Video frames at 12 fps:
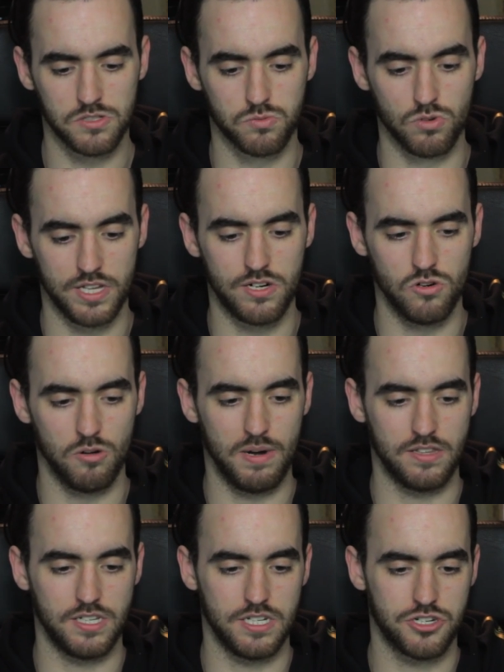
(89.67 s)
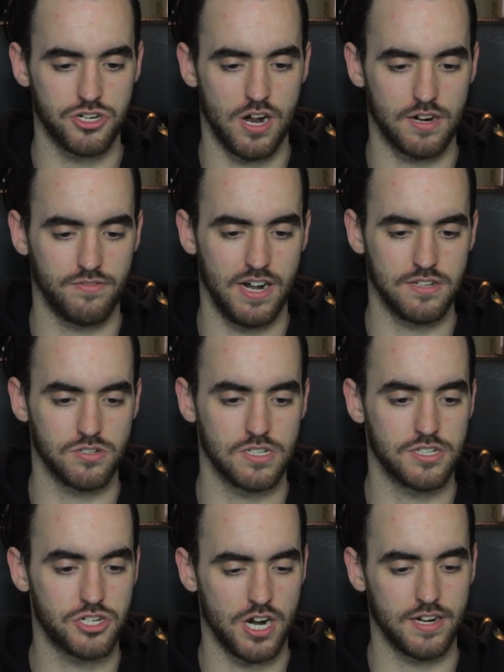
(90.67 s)
what's really cool about these SHOC visors.
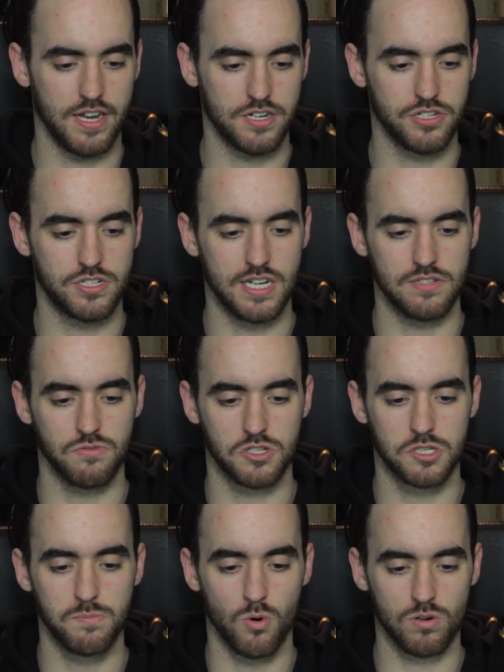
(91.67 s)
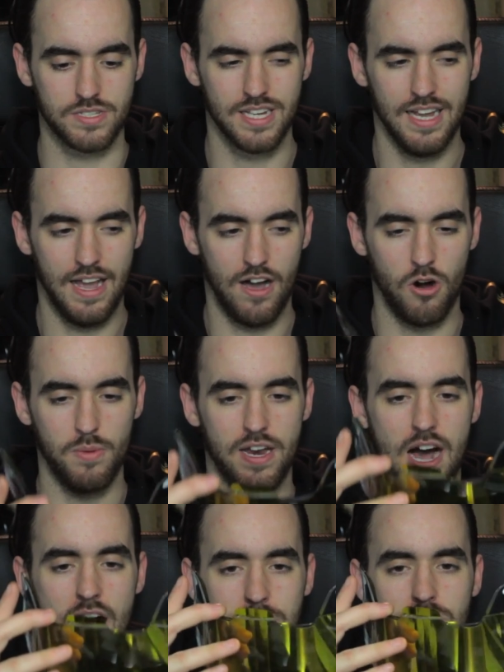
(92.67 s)
And SHOC actually stands for Sports
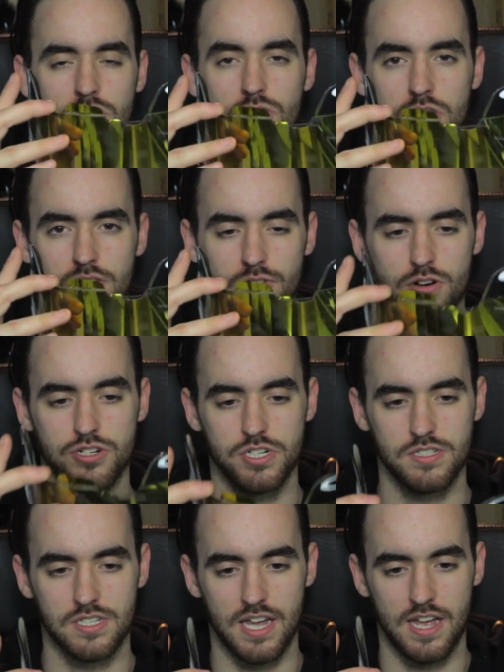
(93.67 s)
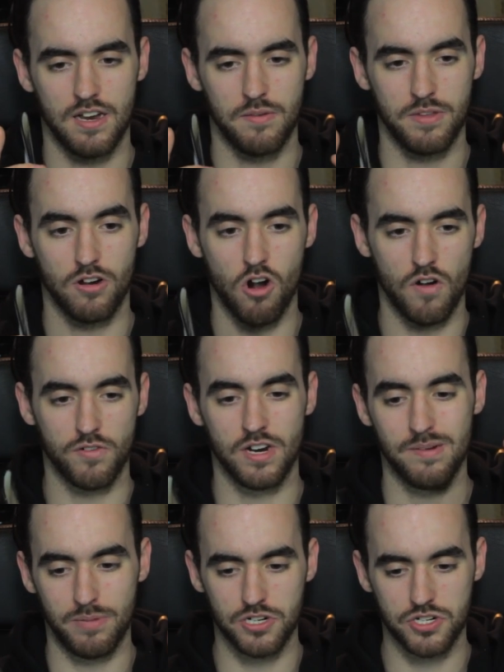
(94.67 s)
Helmet Optical Conversions. And they are offered
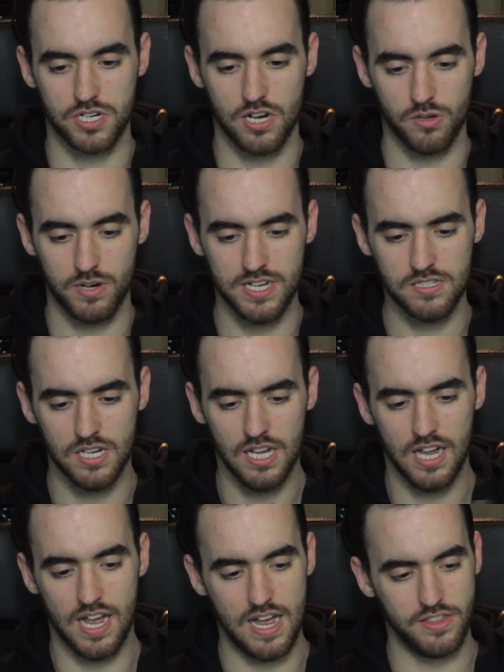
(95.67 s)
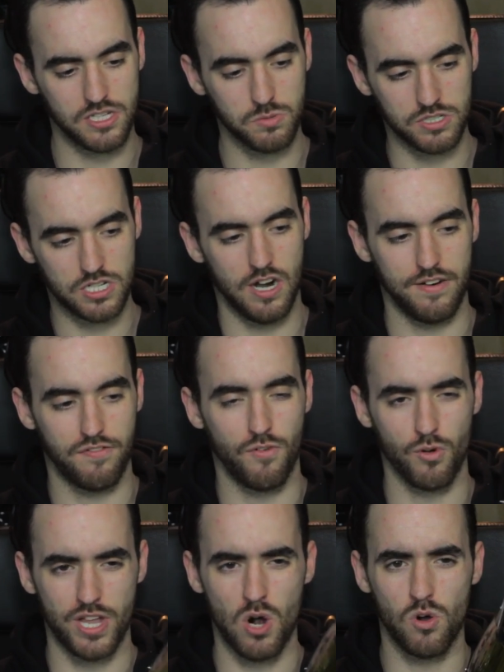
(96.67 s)
in a bunch of colorways. And this one's cut
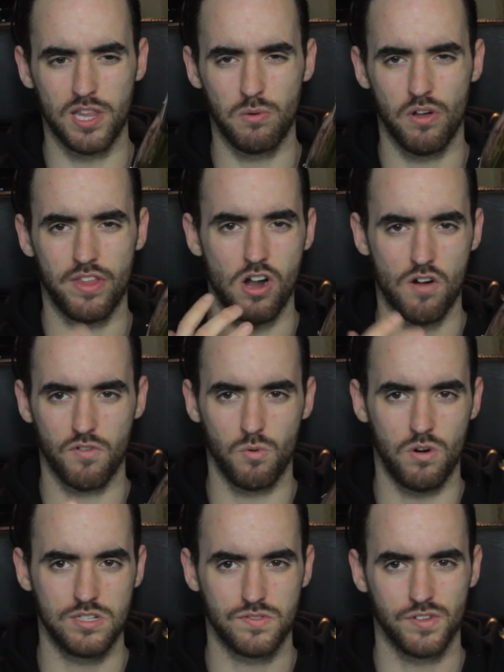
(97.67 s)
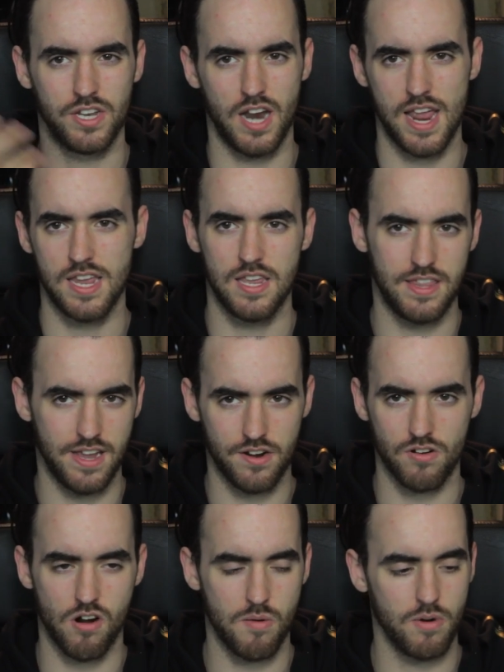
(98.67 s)
for the Oakley one. They offer ones for the Nike, the
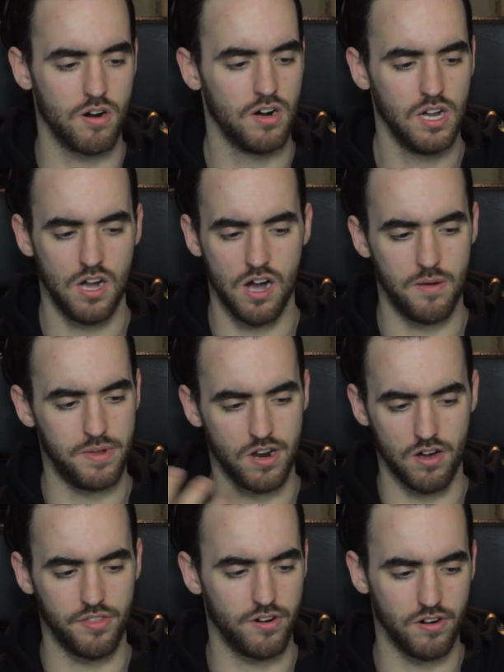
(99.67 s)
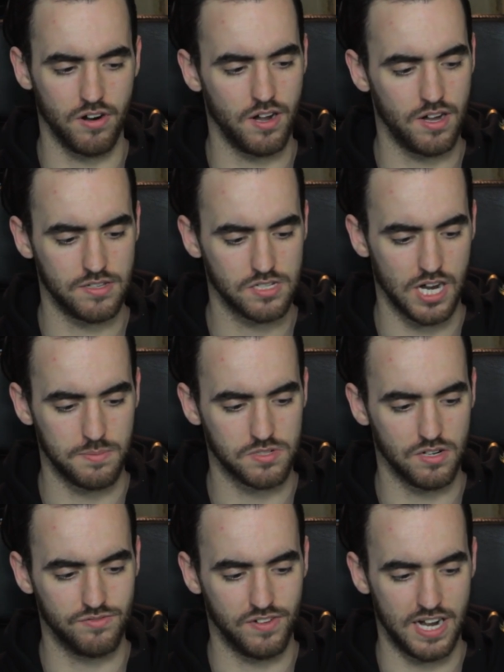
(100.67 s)
Under Armour, and other types
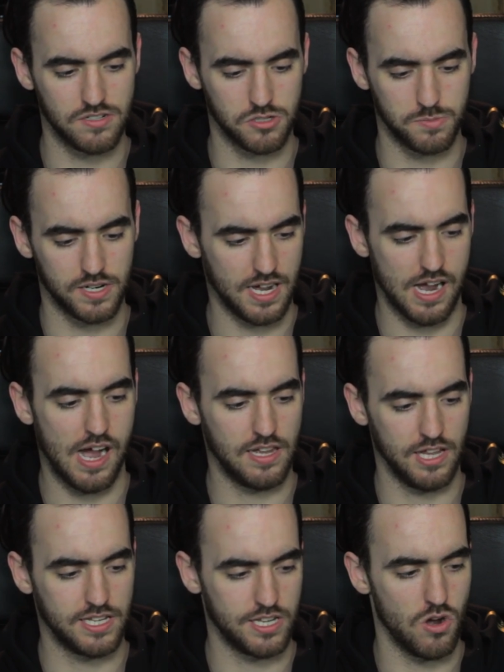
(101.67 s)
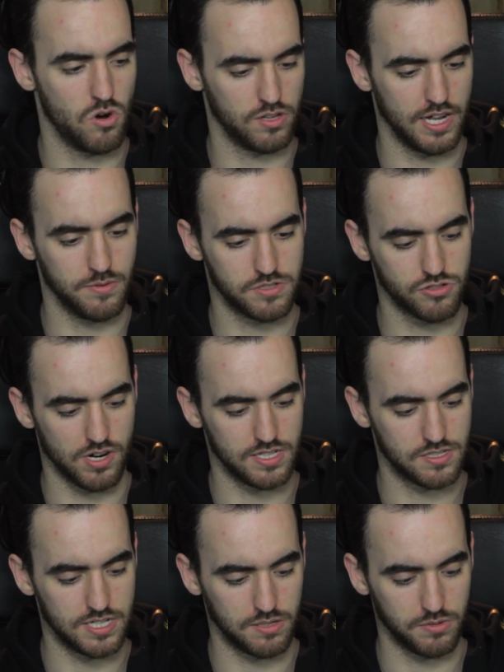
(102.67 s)
of visors. But I like the Oakley. I would try
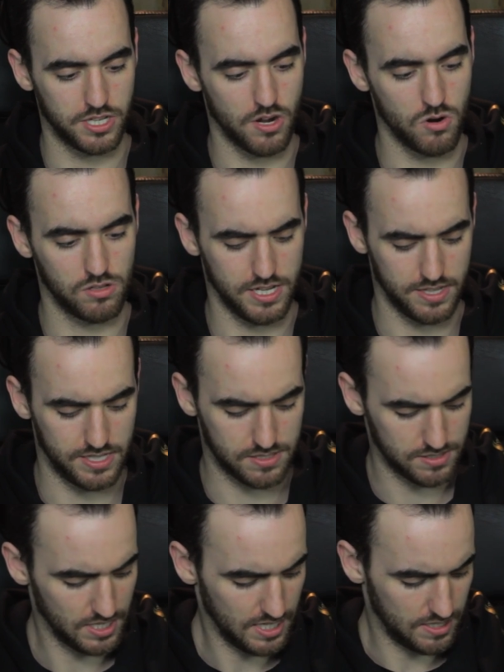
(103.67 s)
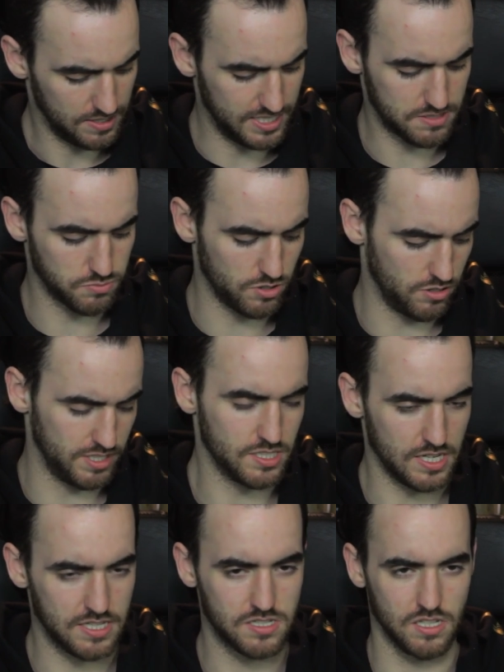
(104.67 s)
and stick with the Oakley. And this real
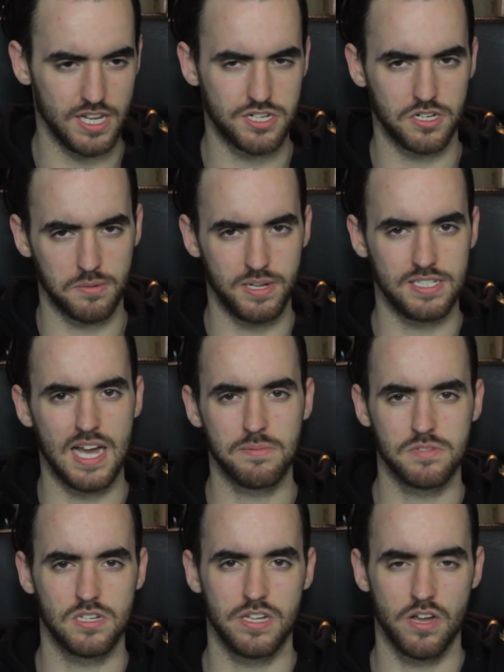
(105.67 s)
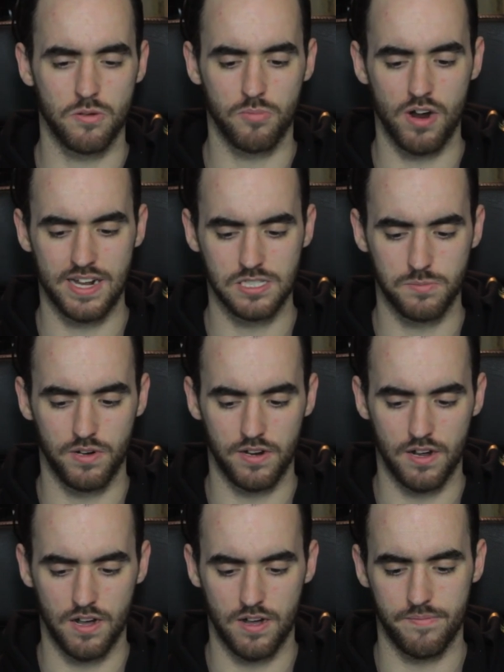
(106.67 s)
installation could be adapted to the other brands,
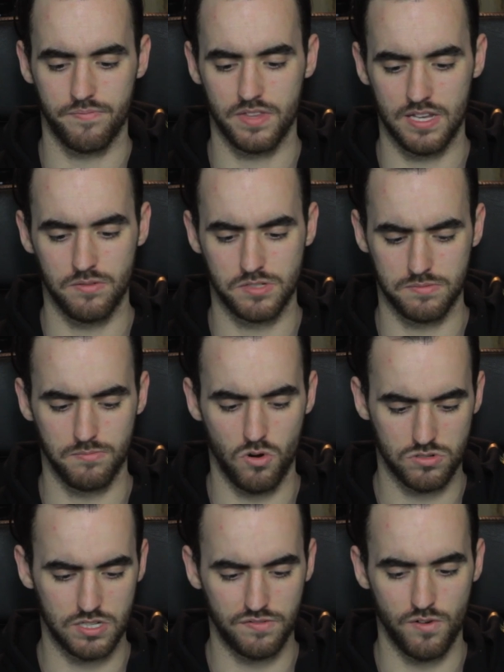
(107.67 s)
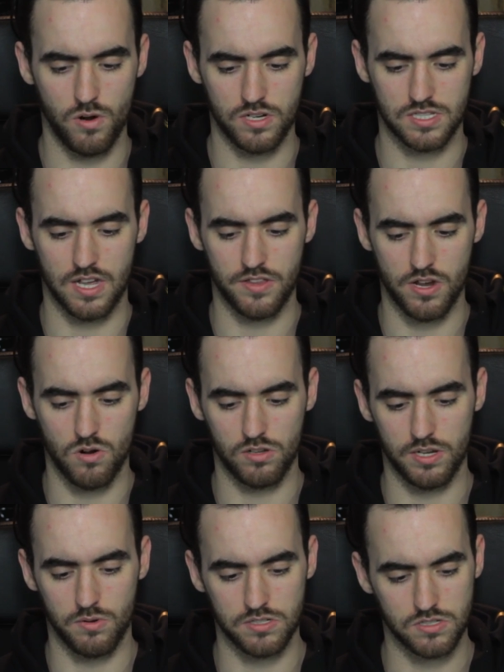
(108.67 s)
but it's mostly focused on the
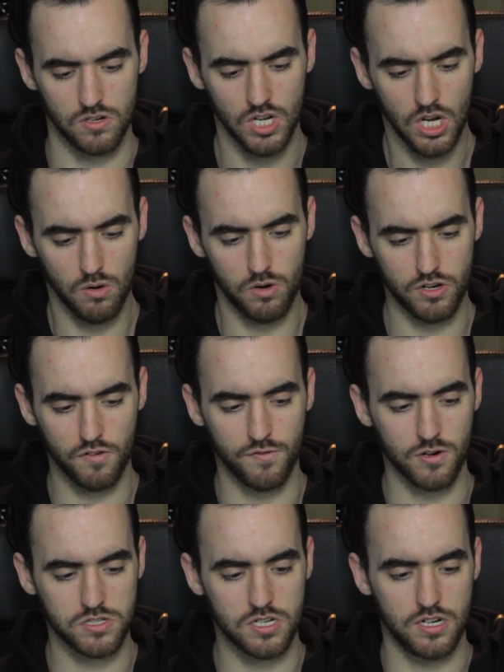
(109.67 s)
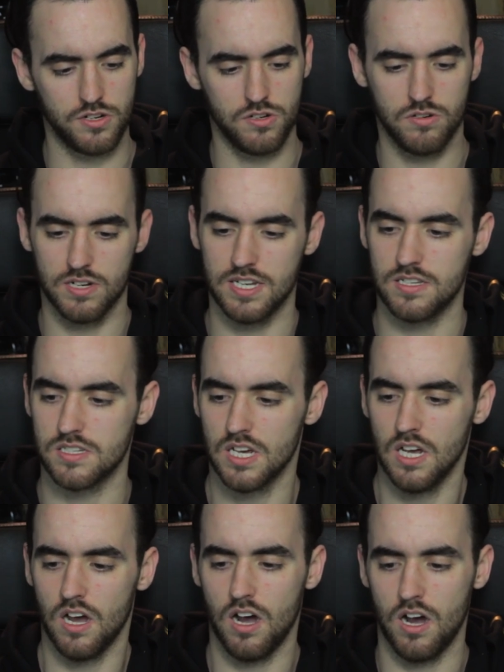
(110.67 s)
Oakley one. So what you're first going to do is
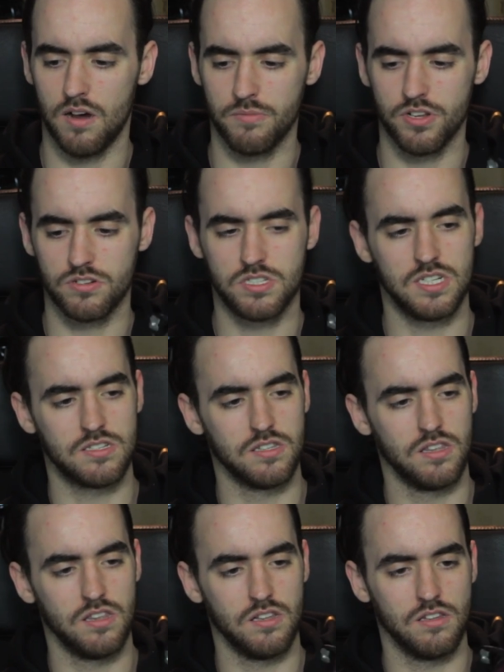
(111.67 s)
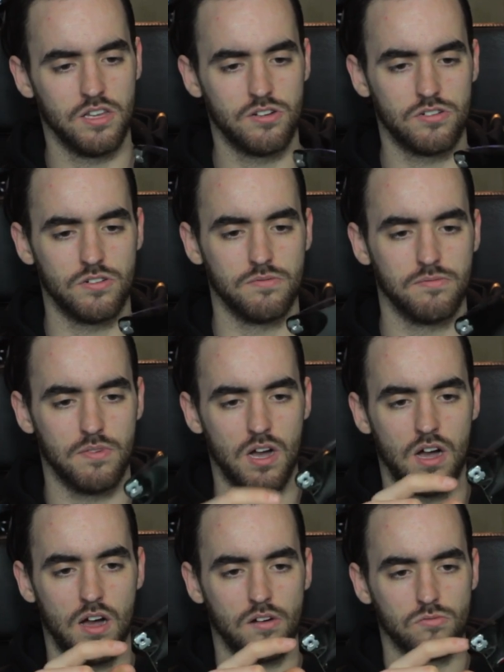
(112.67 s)
there's these little
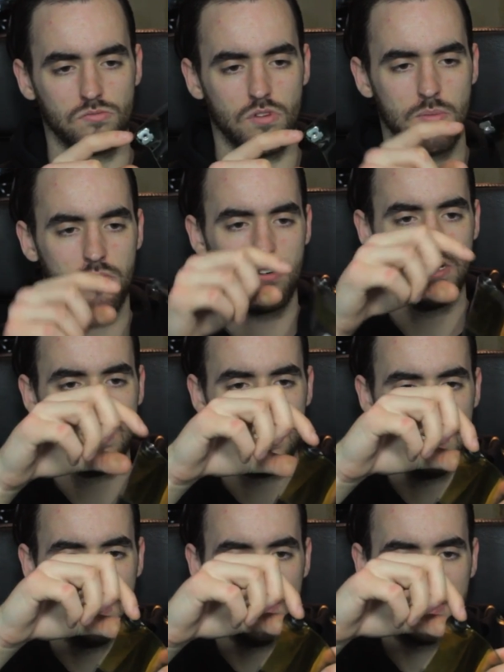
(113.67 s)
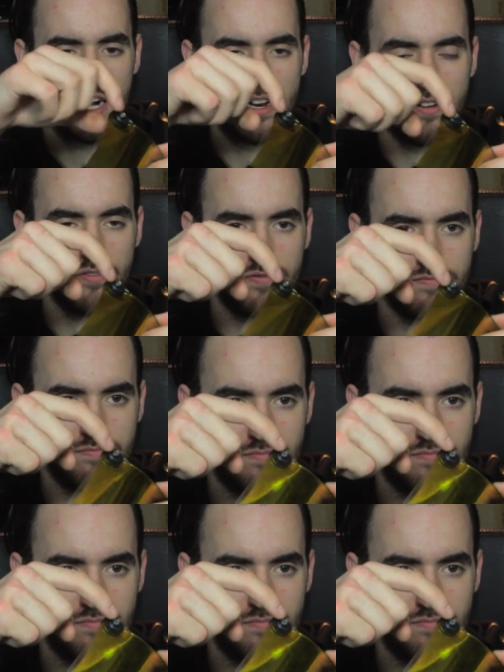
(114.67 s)
rubber kind of